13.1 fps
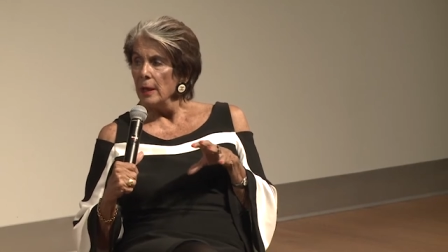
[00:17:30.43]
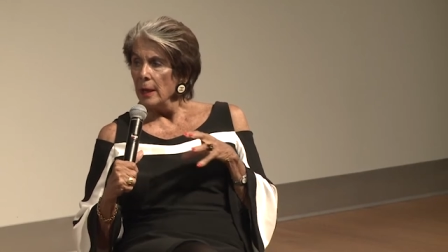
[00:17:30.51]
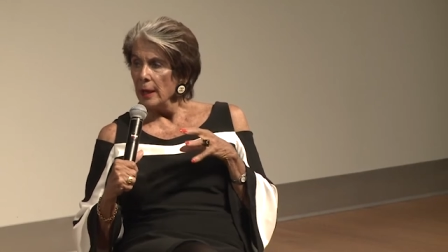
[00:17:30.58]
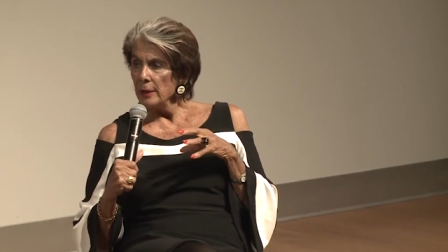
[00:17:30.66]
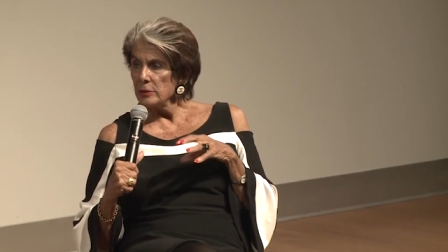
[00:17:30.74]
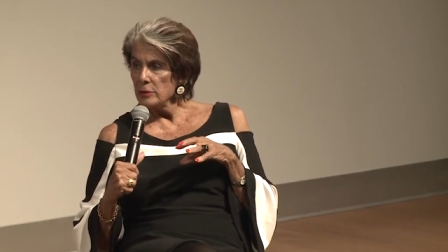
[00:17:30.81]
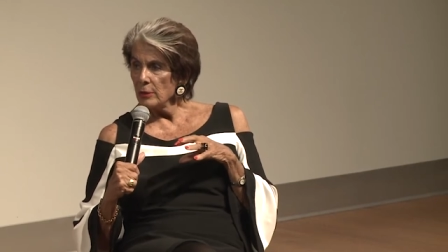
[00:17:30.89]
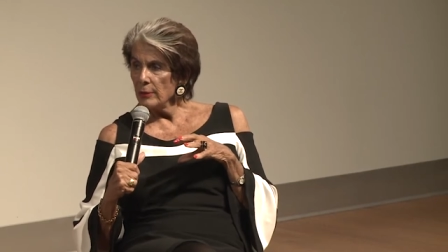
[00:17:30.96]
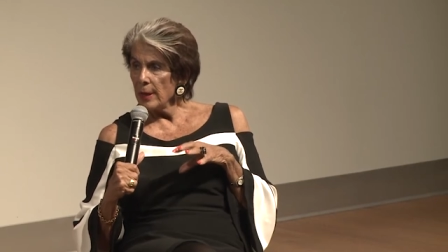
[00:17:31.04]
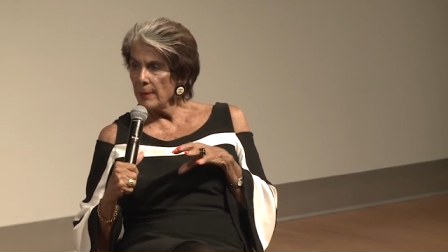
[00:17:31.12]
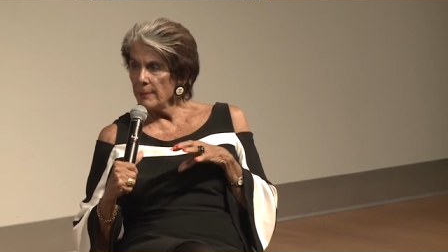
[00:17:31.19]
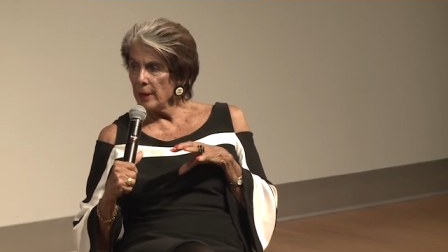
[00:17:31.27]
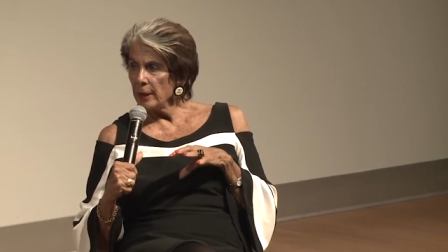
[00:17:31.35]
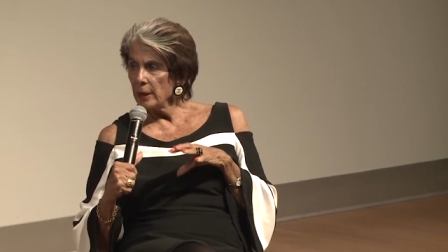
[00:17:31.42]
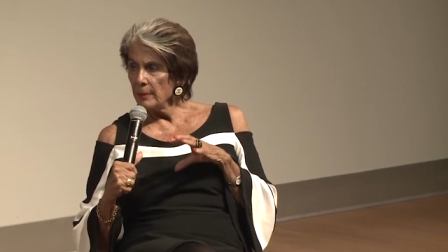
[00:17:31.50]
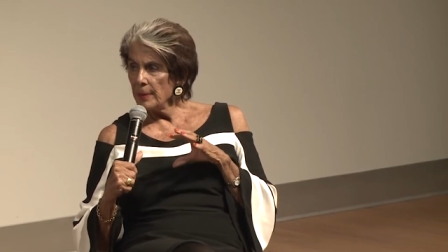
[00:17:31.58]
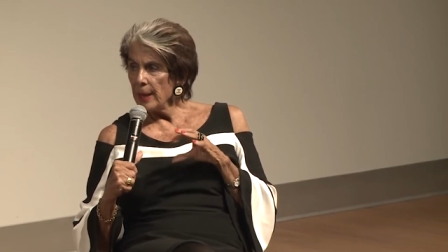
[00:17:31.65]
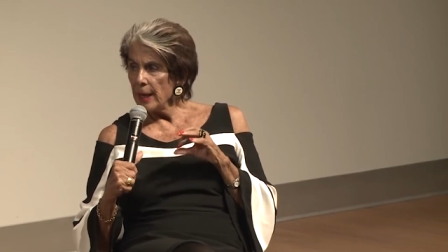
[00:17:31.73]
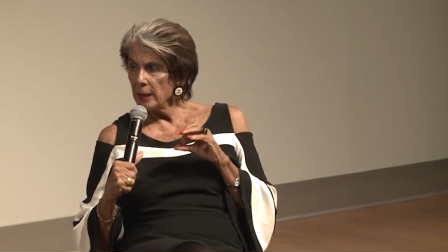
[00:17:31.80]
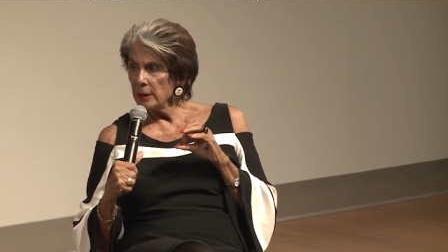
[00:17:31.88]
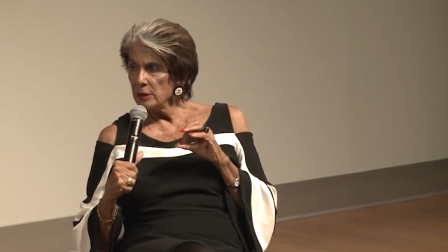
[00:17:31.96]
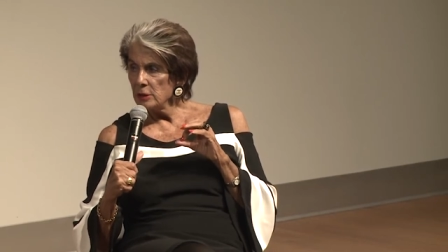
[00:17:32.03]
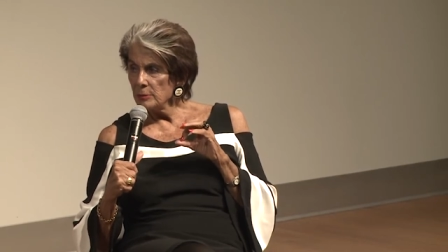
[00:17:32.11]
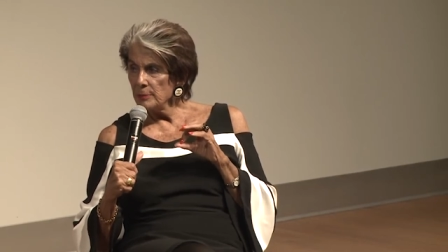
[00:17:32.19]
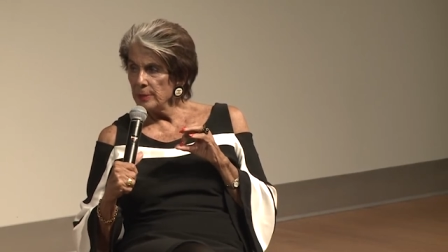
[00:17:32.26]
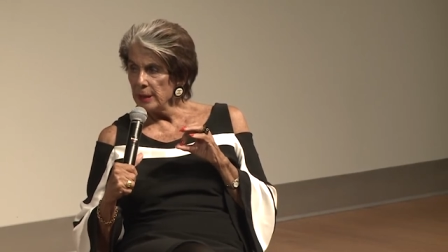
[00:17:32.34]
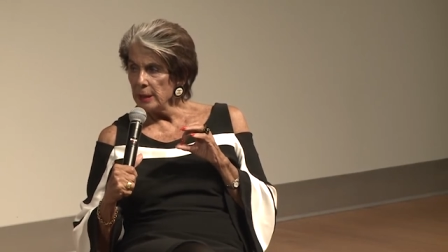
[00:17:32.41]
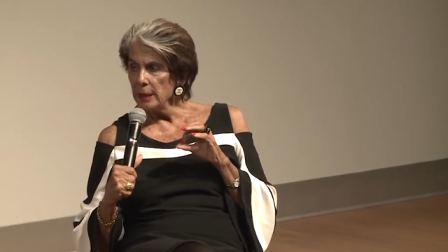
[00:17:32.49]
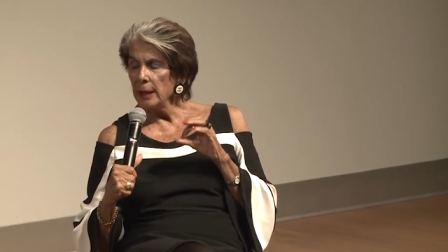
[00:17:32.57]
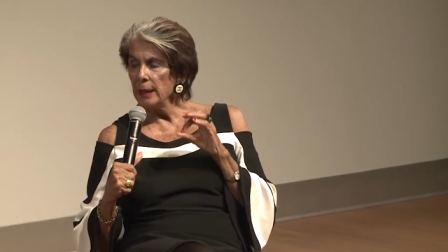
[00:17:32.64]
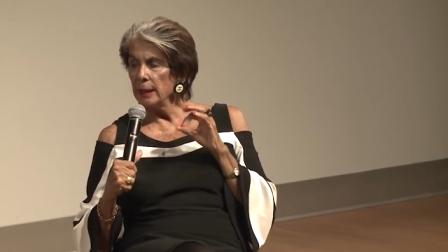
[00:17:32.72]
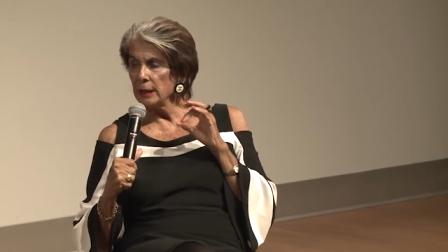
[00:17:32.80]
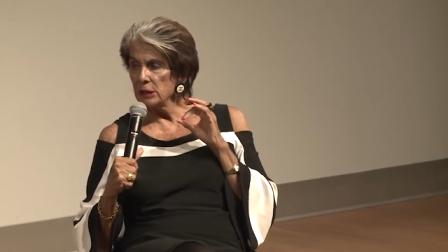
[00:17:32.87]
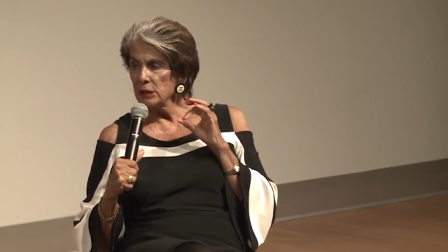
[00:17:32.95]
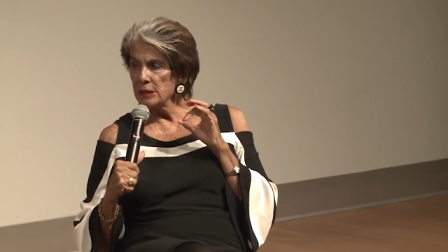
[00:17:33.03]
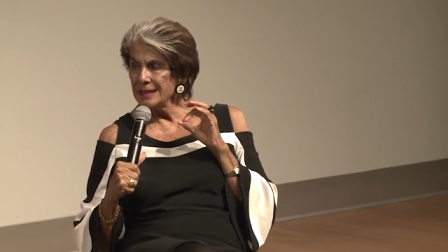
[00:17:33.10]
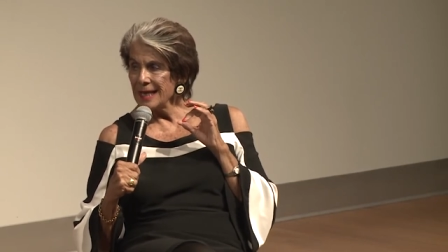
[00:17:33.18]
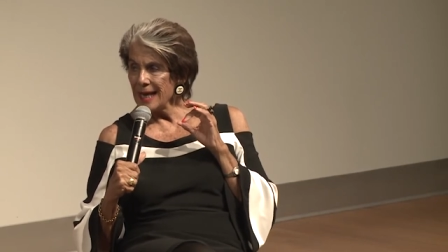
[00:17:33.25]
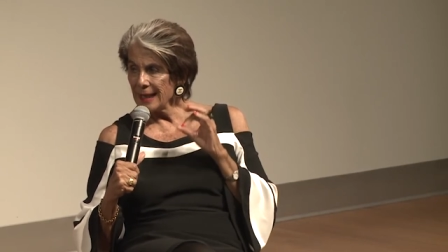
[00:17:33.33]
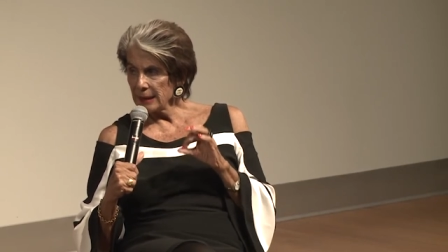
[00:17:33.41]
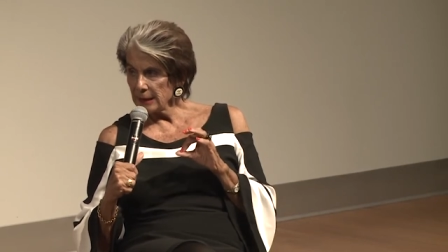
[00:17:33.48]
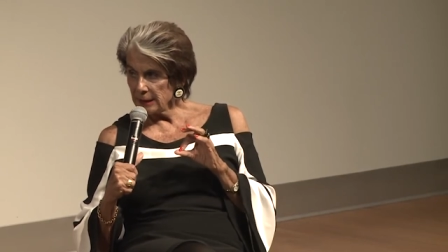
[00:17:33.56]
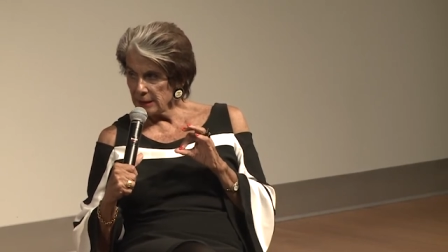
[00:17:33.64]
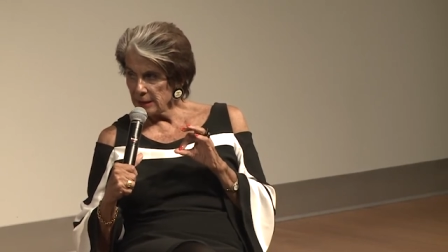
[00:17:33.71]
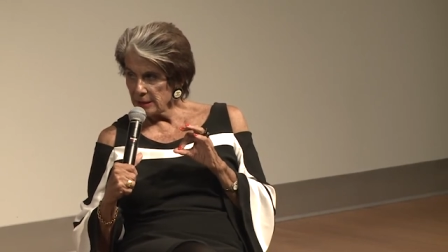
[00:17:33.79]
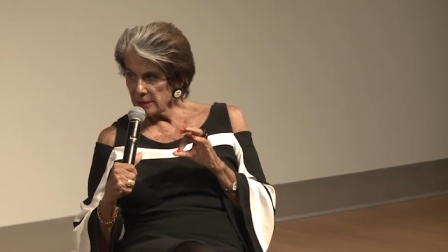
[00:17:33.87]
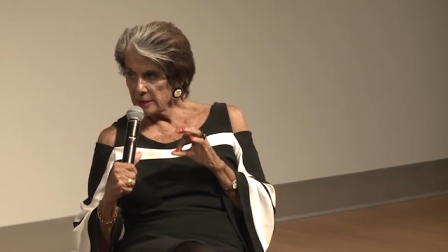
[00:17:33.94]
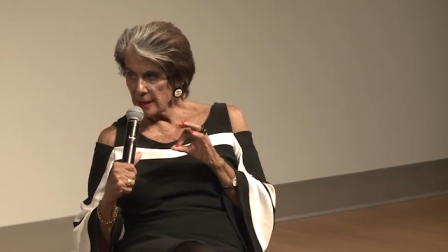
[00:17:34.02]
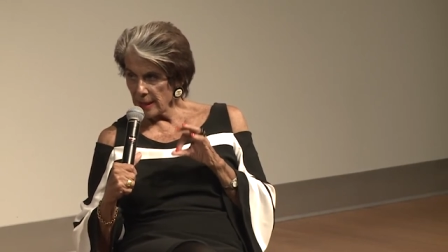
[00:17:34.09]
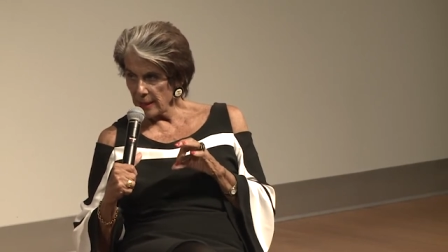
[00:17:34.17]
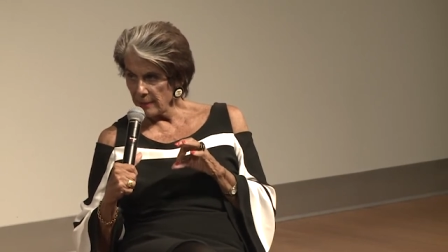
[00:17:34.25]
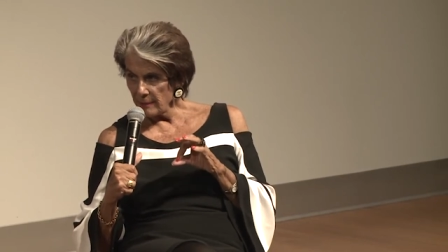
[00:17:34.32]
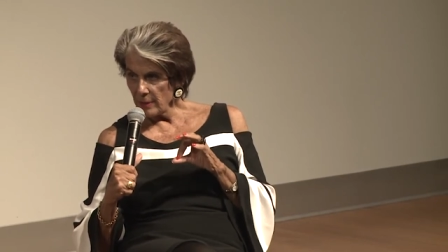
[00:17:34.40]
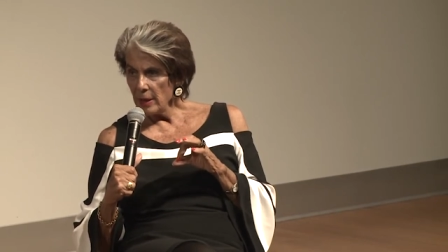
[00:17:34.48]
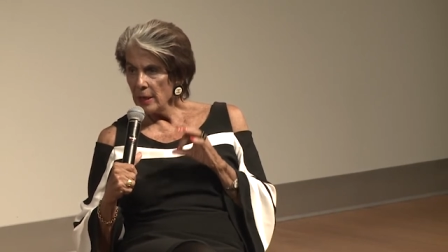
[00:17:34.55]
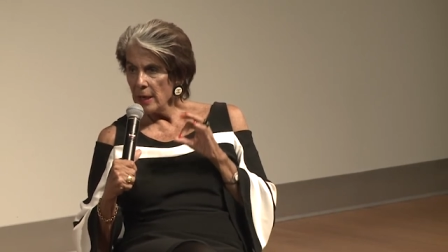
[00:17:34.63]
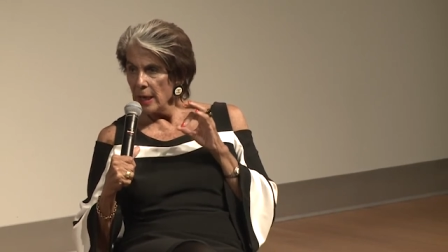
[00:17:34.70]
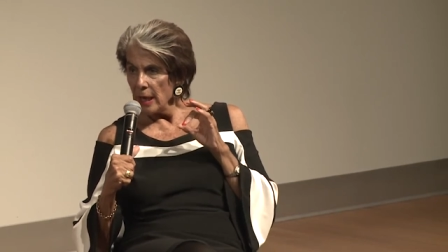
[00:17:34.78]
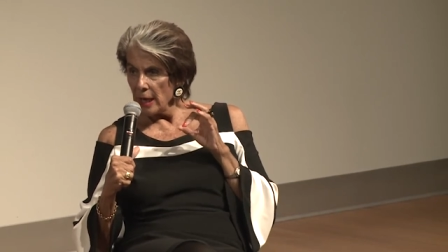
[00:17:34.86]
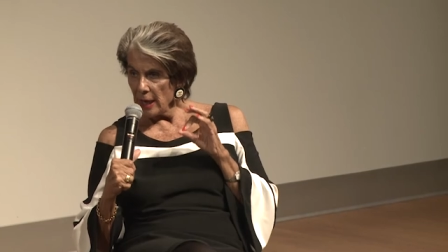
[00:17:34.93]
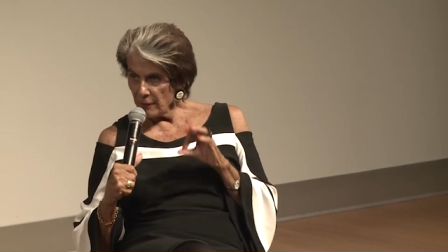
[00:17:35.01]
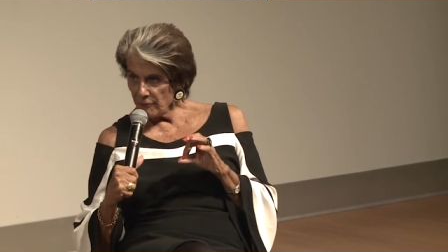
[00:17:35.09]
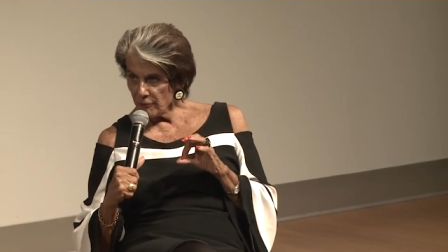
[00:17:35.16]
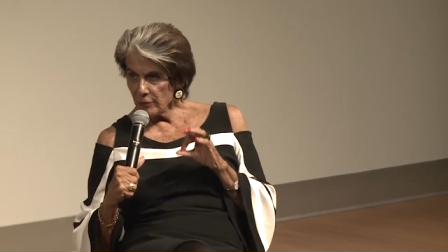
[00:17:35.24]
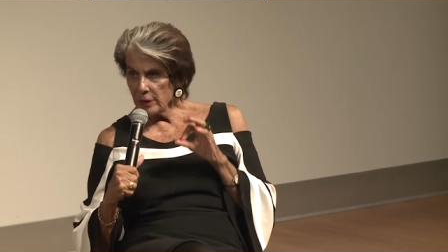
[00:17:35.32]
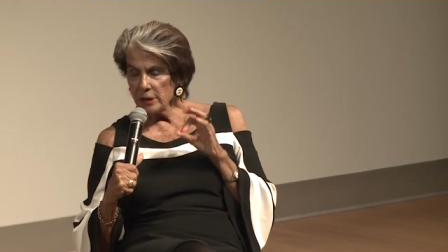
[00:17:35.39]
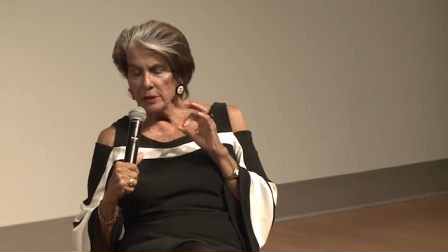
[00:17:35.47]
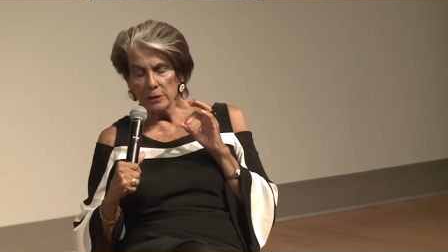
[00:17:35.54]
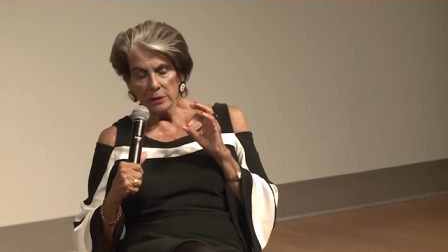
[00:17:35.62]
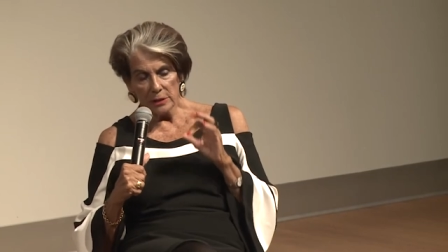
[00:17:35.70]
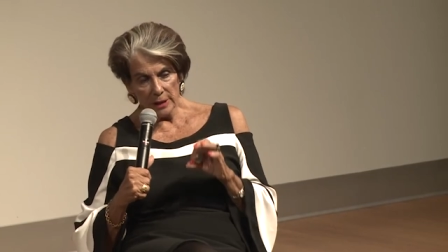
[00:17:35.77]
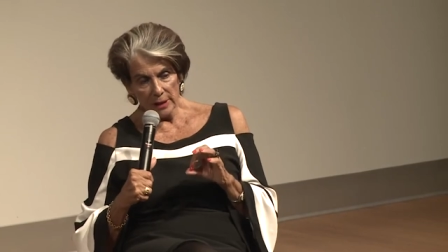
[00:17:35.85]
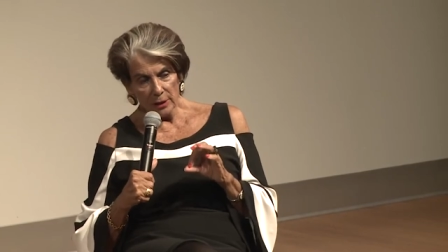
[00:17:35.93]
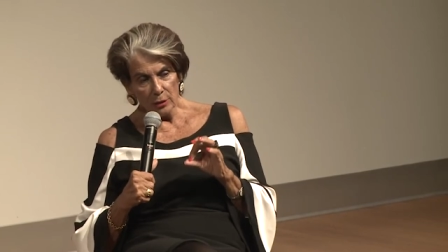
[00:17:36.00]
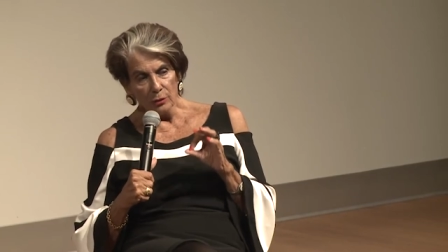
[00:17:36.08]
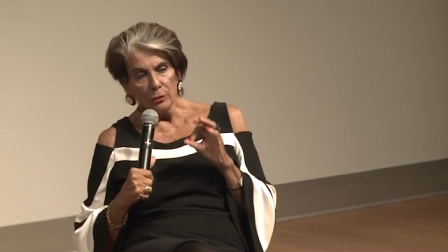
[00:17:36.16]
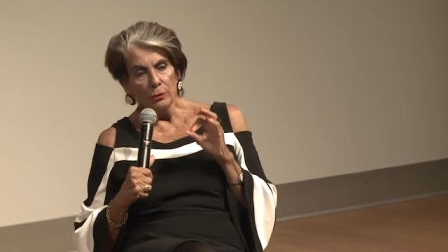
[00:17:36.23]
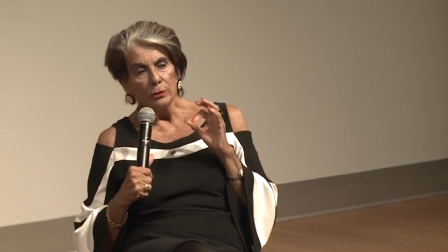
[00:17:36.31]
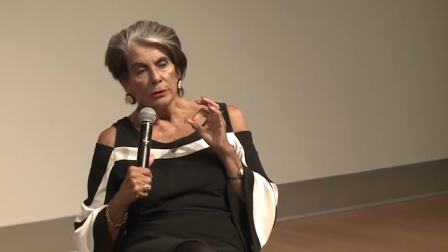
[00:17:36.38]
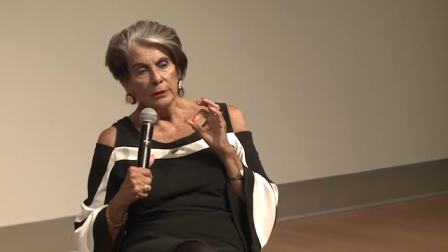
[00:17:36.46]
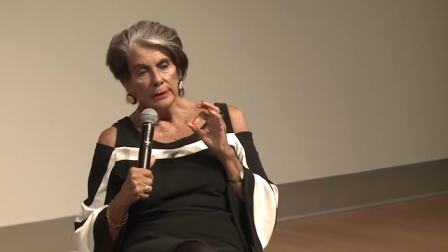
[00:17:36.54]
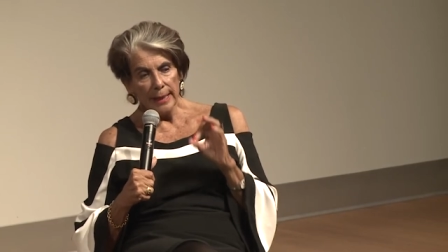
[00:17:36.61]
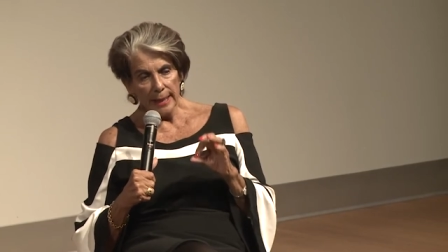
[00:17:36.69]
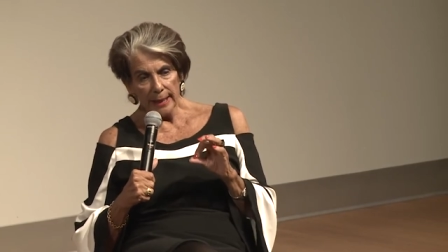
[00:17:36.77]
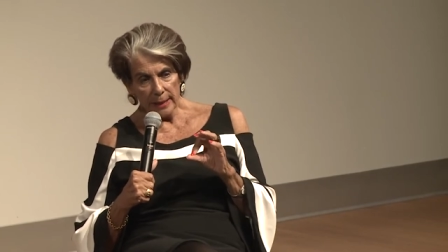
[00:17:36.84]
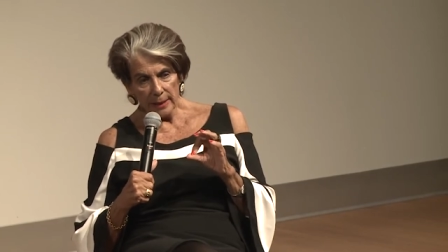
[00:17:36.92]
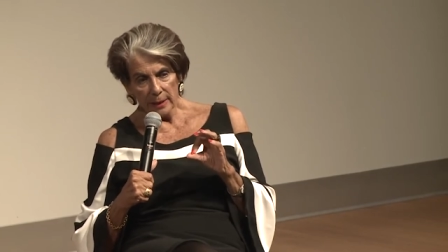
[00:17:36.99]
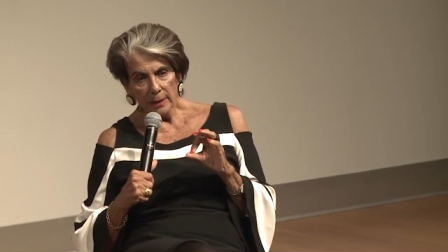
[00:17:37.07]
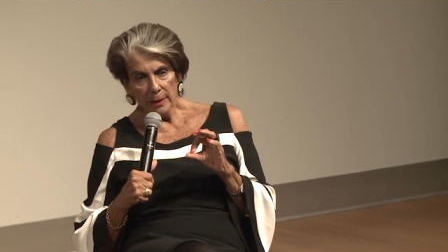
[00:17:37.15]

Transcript: And so that makeup had to be exactly the same every single day.